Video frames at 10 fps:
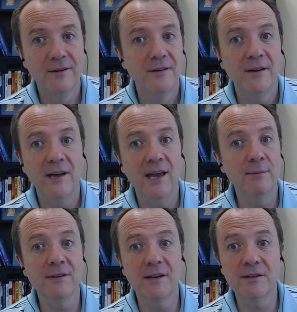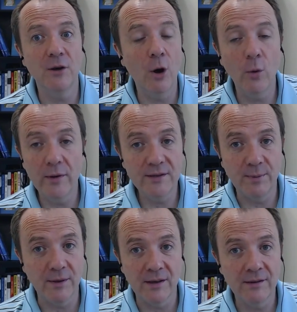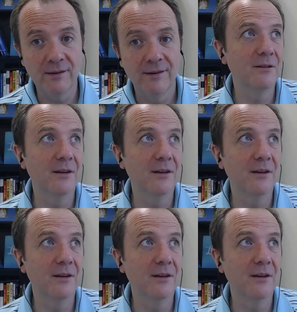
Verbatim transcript: Mm-hmm. Amazon has always been